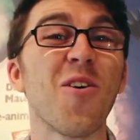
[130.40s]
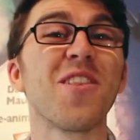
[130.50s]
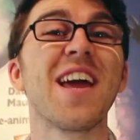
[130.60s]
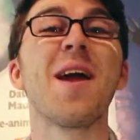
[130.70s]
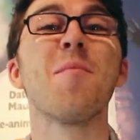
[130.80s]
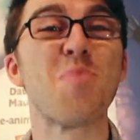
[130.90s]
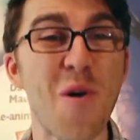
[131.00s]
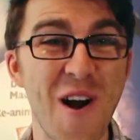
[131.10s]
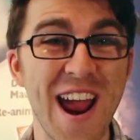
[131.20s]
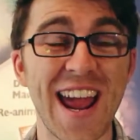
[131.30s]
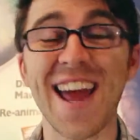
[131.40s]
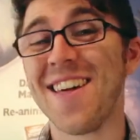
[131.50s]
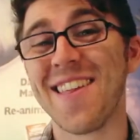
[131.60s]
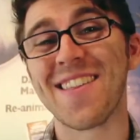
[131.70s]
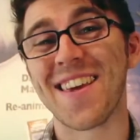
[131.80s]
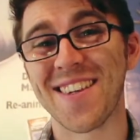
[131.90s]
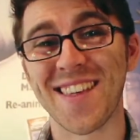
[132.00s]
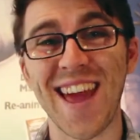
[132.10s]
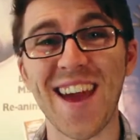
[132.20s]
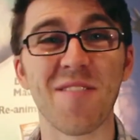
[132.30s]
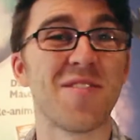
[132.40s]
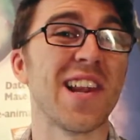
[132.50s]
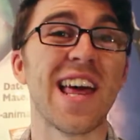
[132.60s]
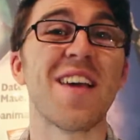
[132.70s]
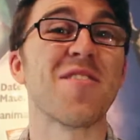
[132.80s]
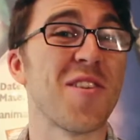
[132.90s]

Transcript: only pray that the estate of the late